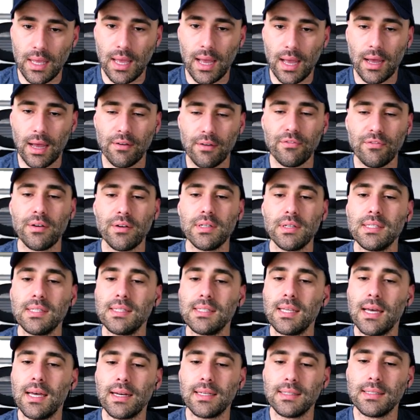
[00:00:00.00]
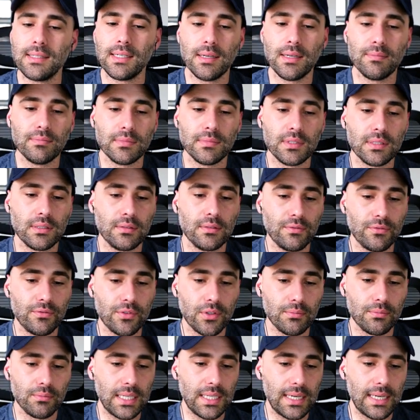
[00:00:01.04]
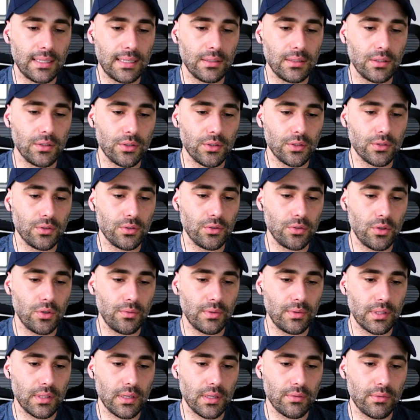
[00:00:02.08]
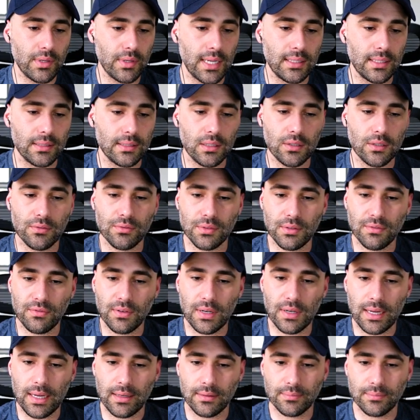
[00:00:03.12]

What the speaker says: A very sad attempt from the landlord to cover the reality of the flat.